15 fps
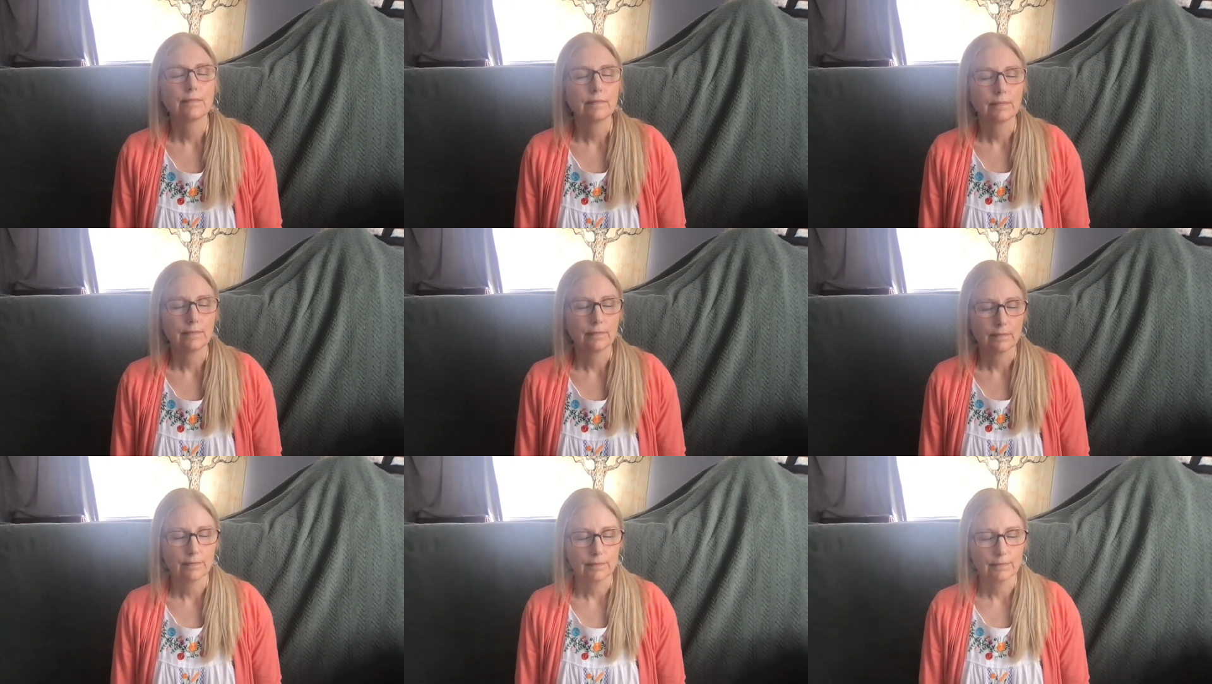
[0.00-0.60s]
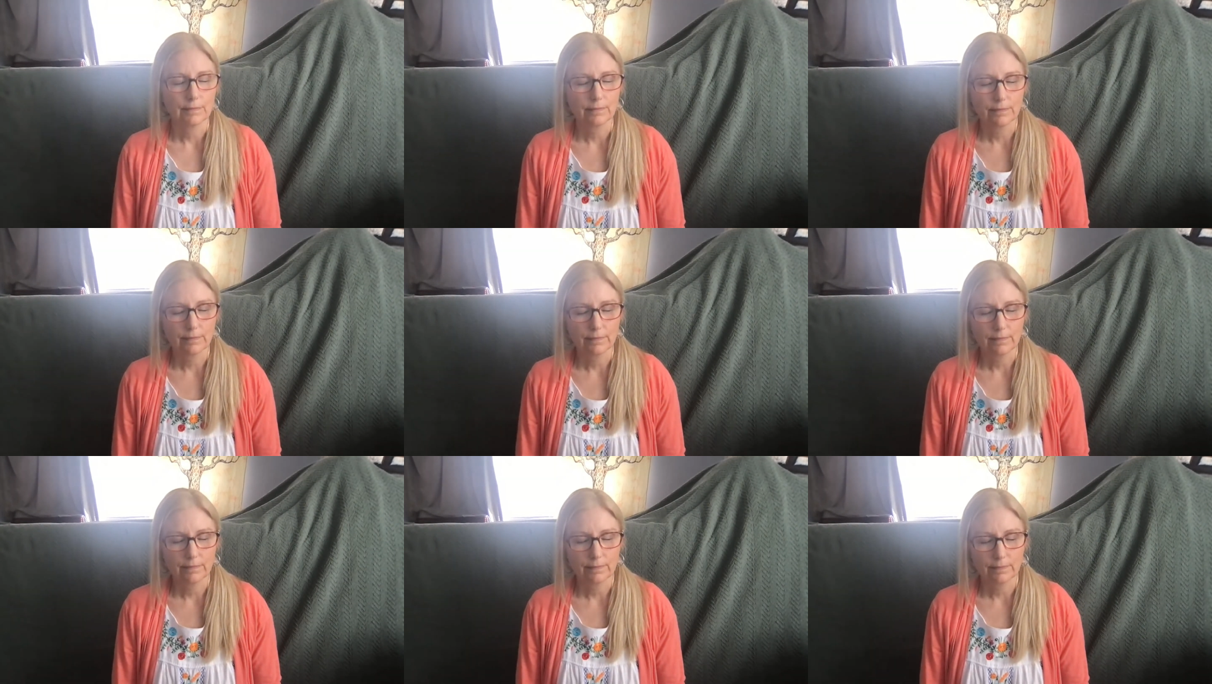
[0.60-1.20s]

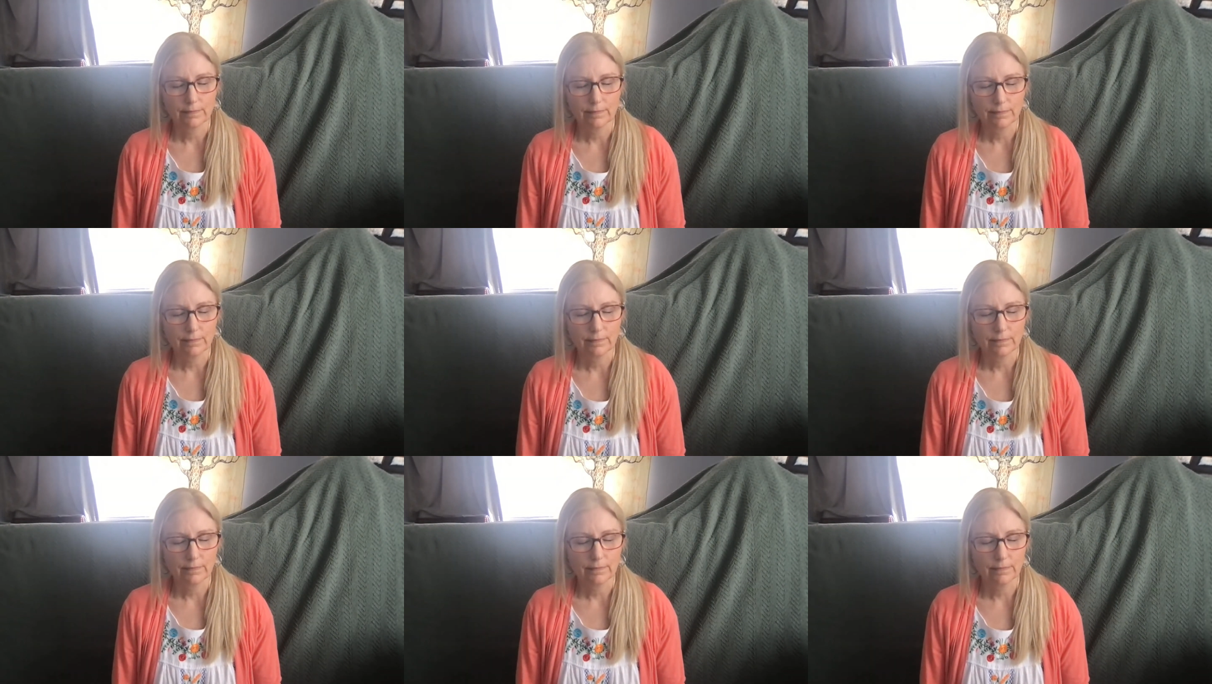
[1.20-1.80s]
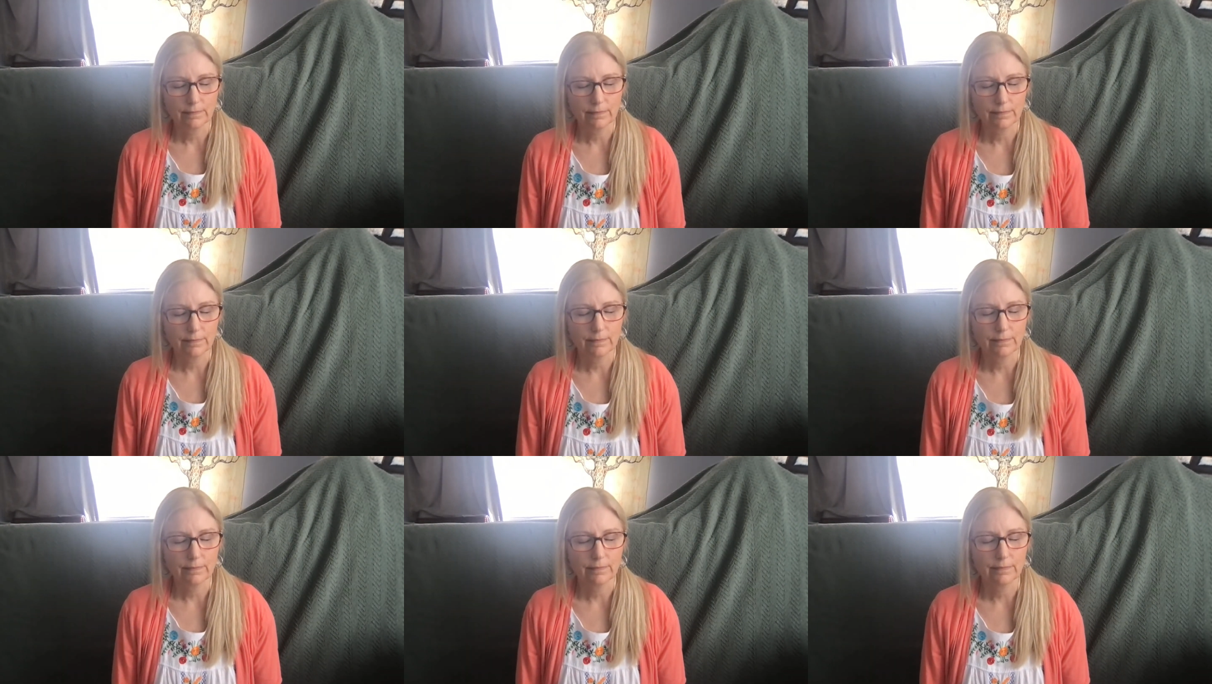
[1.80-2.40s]

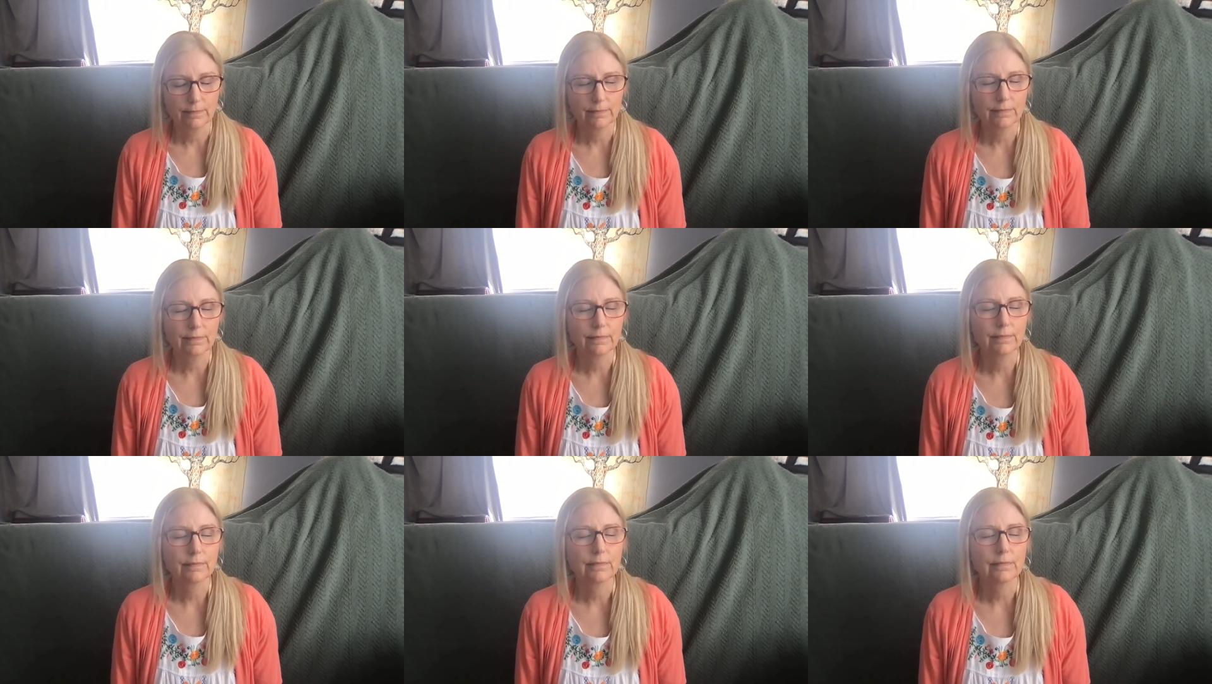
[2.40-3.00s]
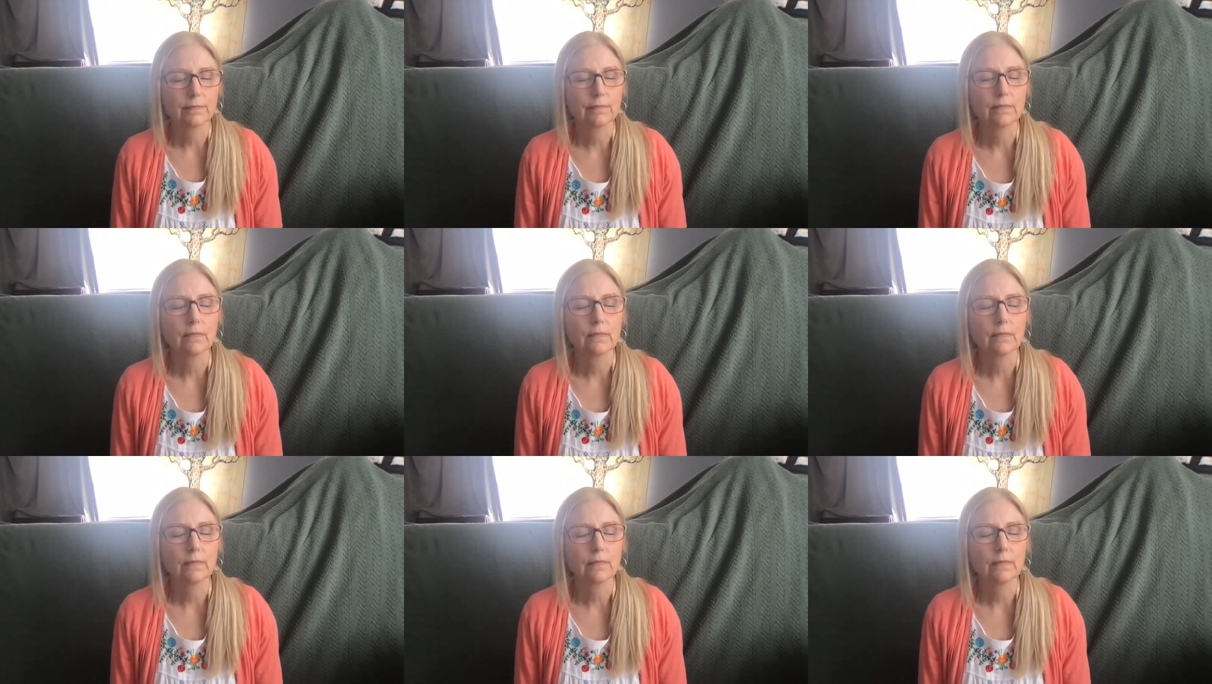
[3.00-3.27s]
(silence)